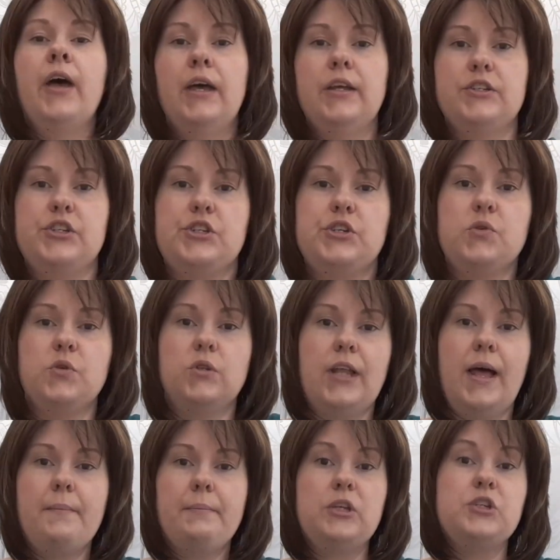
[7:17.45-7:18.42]
to
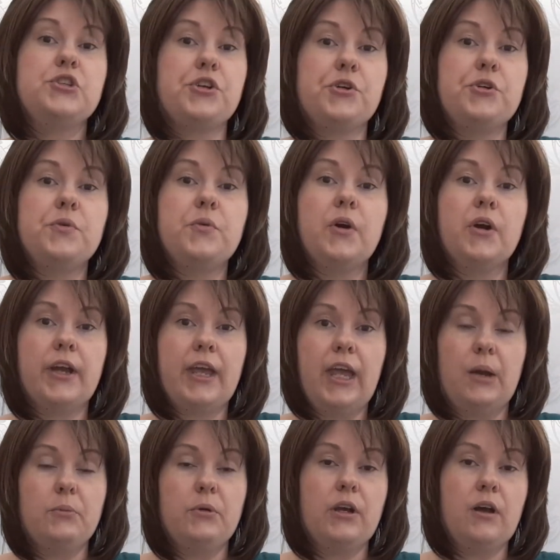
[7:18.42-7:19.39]
let me show you her
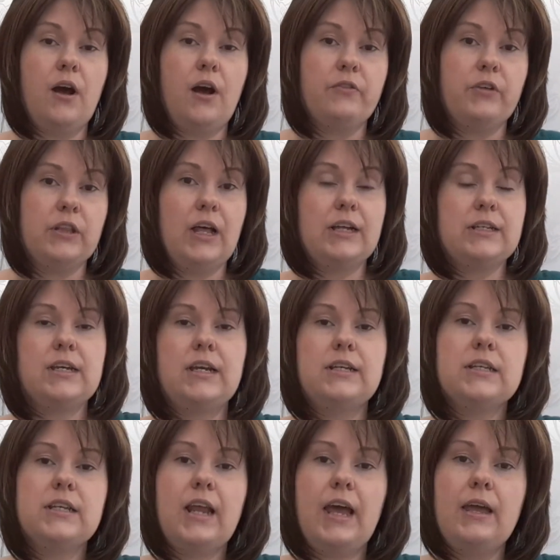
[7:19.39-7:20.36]
Cameron and Coffee Latte
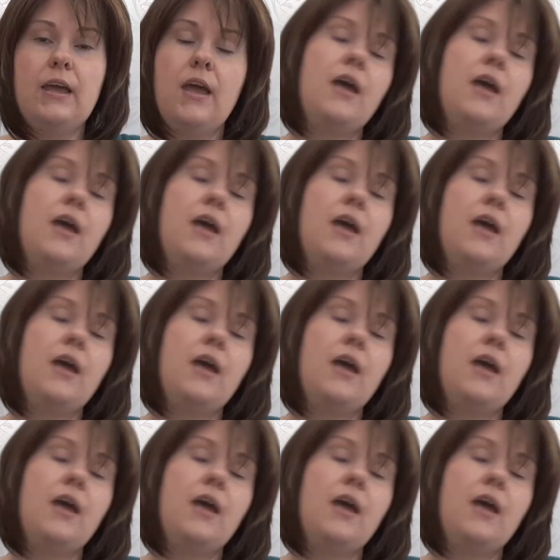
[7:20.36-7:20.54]
today.